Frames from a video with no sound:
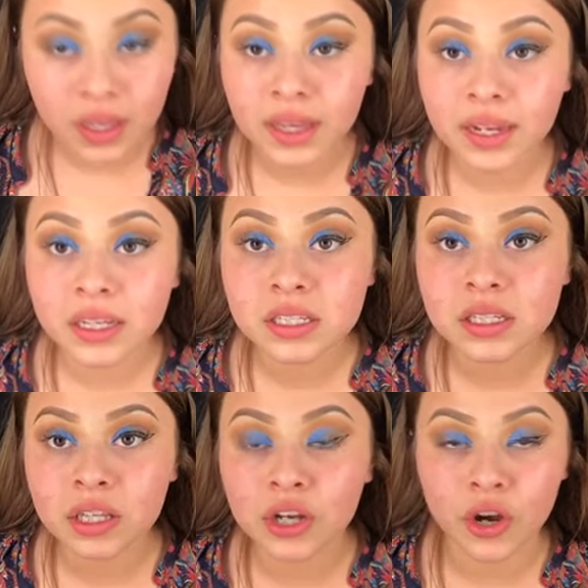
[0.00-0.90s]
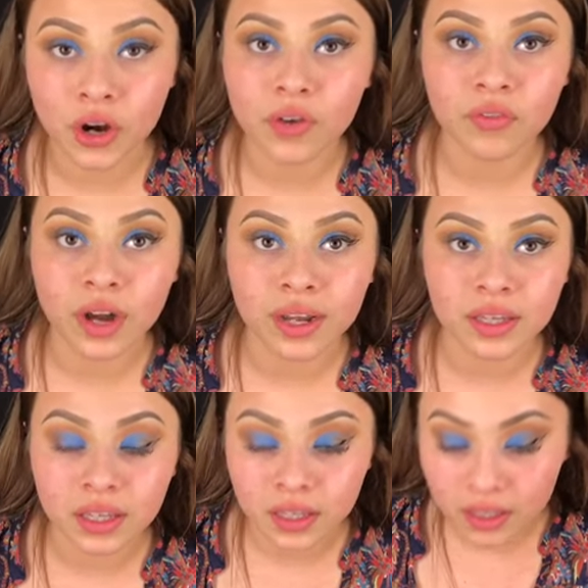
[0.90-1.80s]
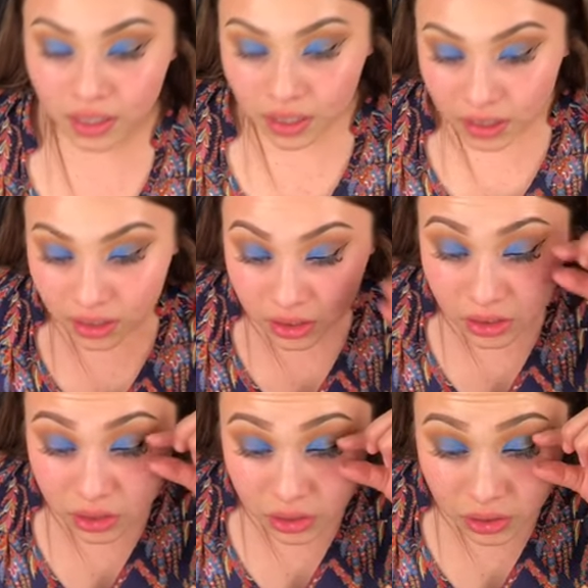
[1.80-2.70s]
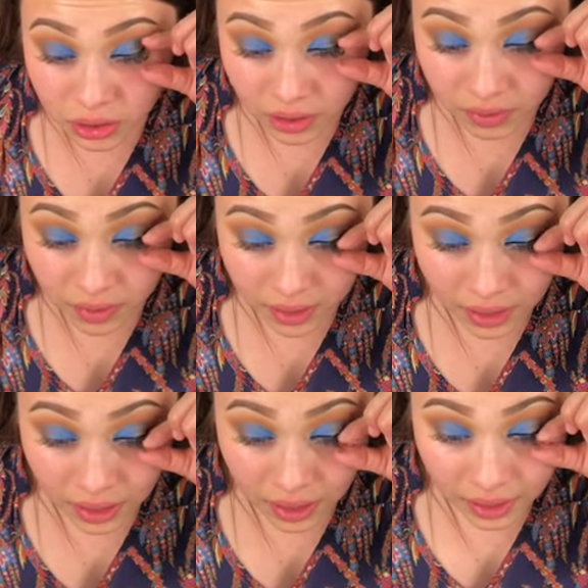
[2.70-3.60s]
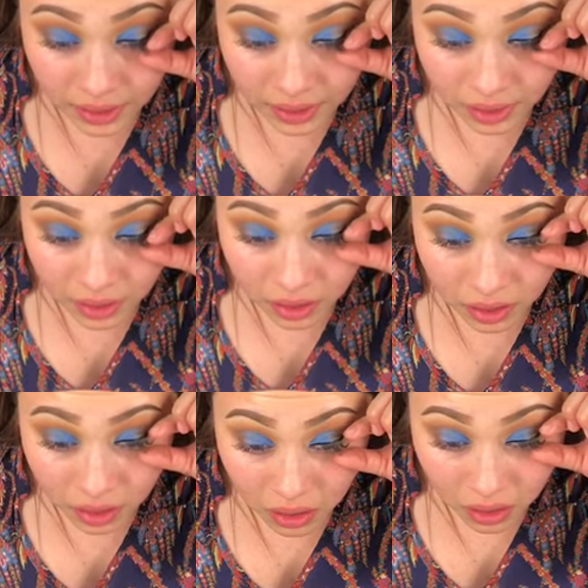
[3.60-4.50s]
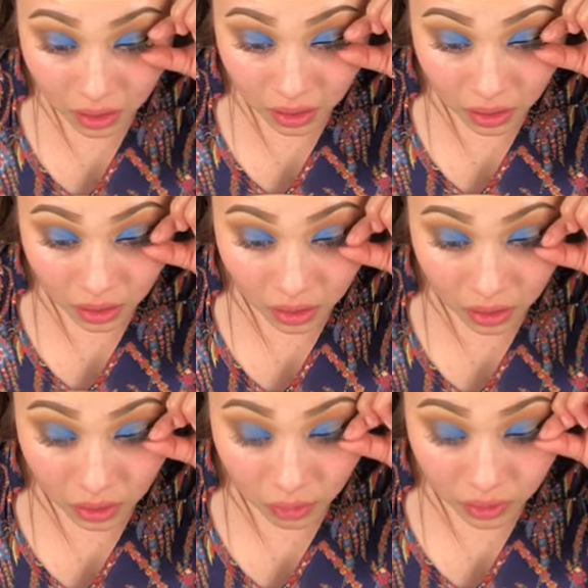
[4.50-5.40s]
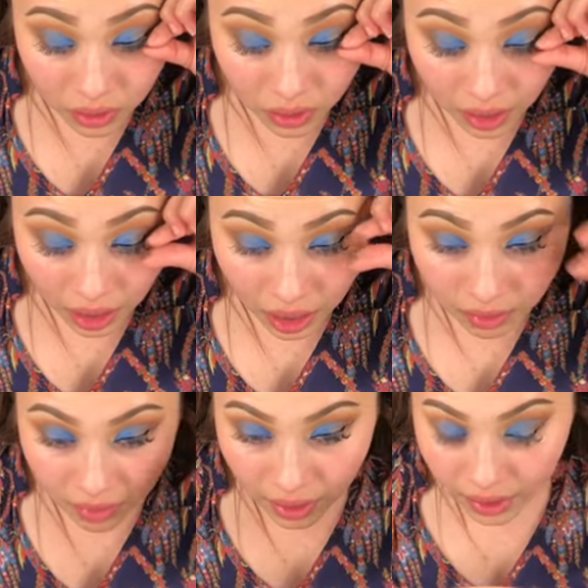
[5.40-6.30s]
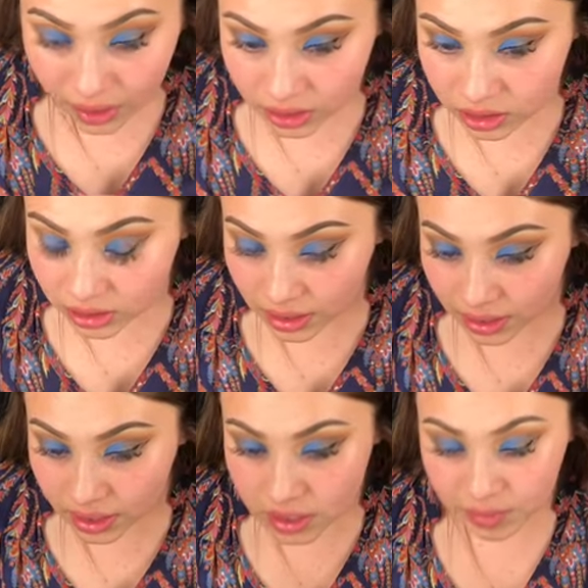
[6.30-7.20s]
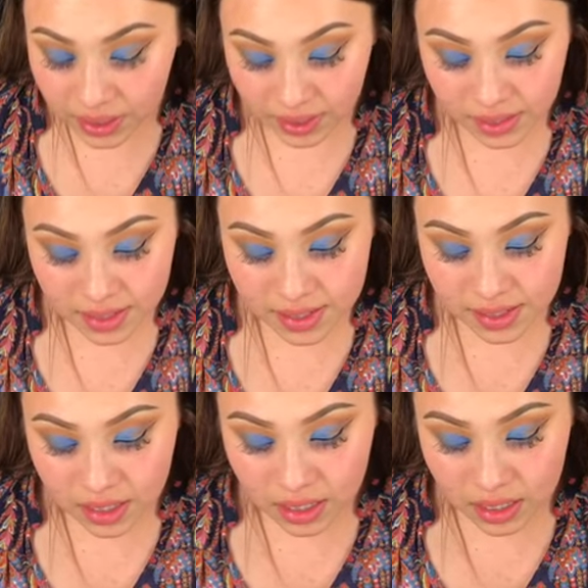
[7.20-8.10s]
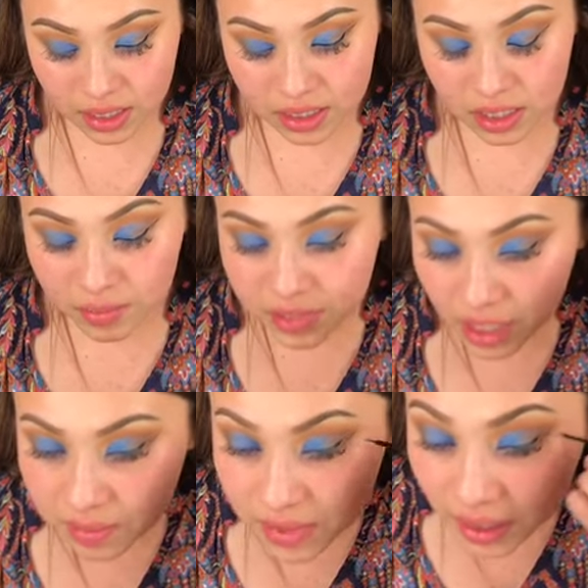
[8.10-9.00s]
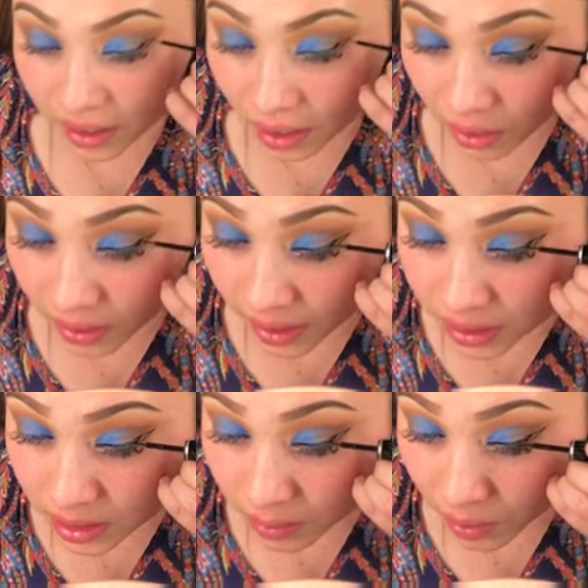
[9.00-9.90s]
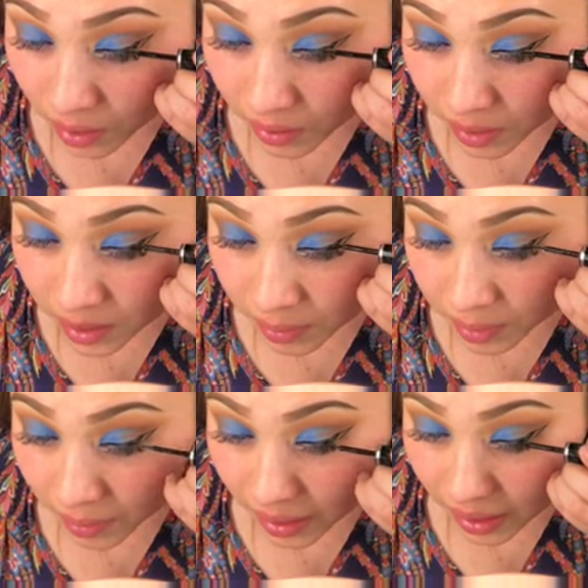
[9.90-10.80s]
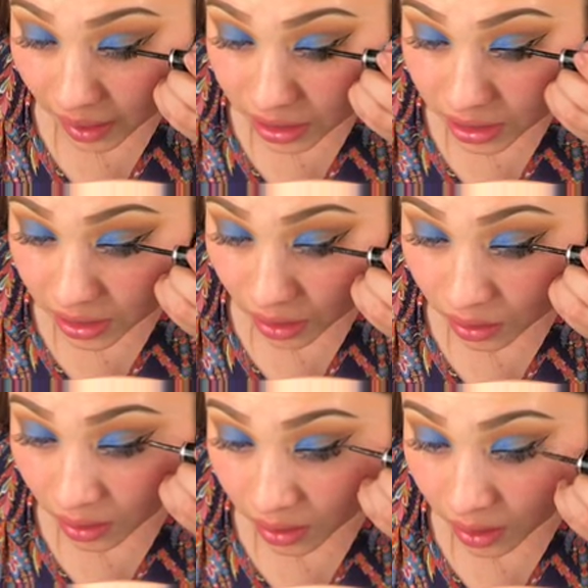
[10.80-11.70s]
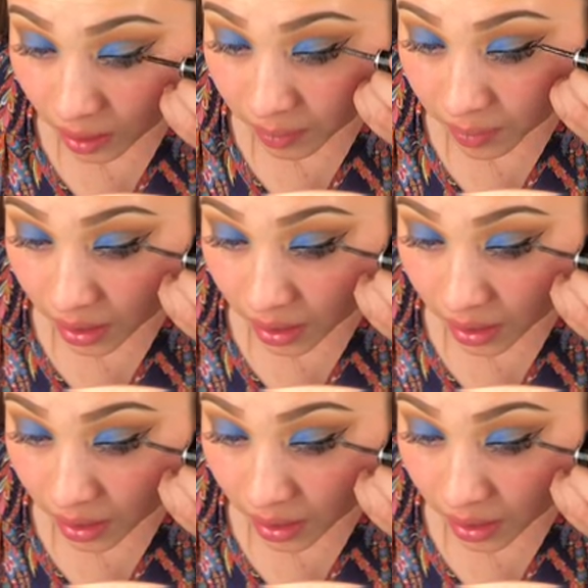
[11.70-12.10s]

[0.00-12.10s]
It is nerve-wracking to do your fucking eyeliner when you have eyelashes like this, because sometimes like I'll get some on the tip of my lash and I'll look up